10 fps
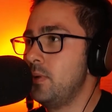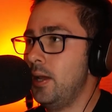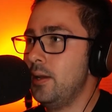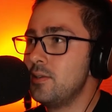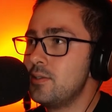
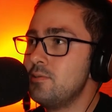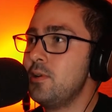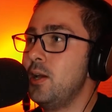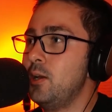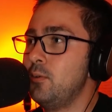And
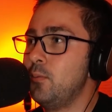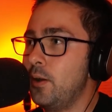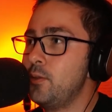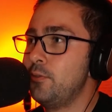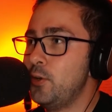one
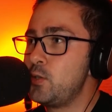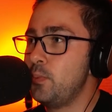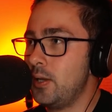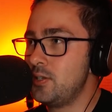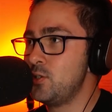of the first
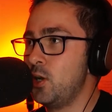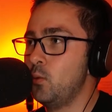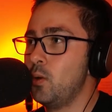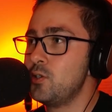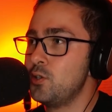places I
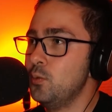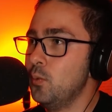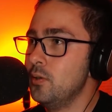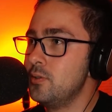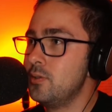went to
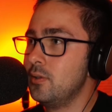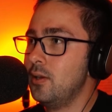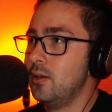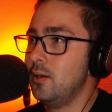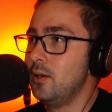was
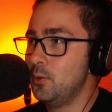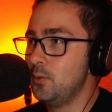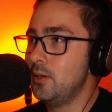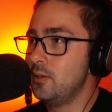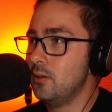your
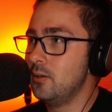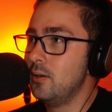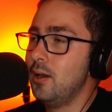LinkedIn.